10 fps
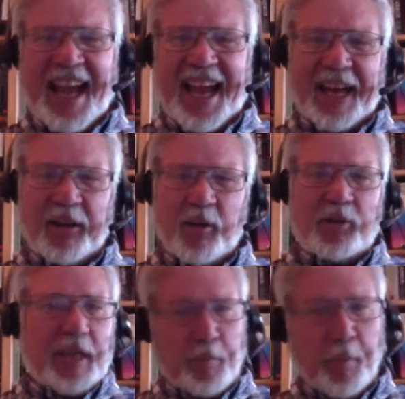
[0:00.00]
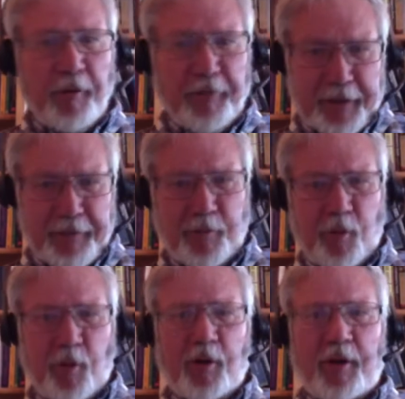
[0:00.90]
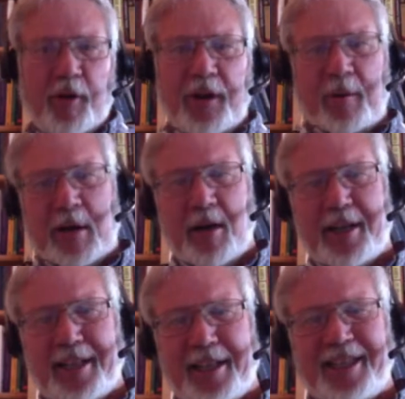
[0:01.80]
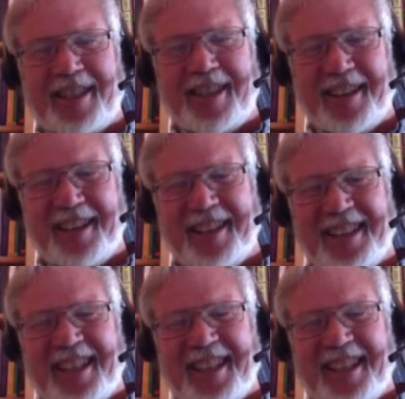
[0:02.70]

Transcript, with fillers: and of course that's perfect for the American uh,